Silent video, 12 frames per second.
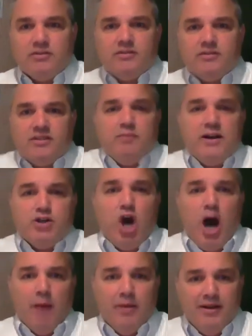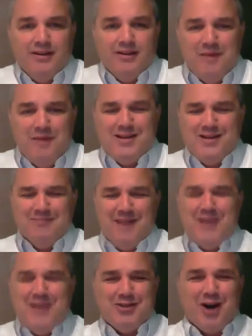This is my job.
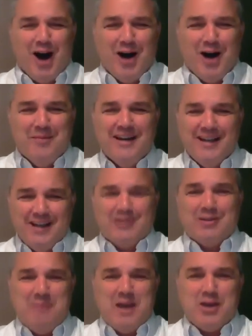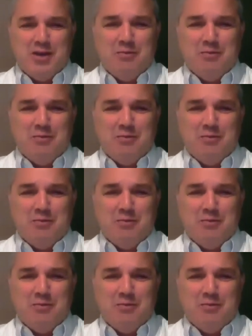My job is to make you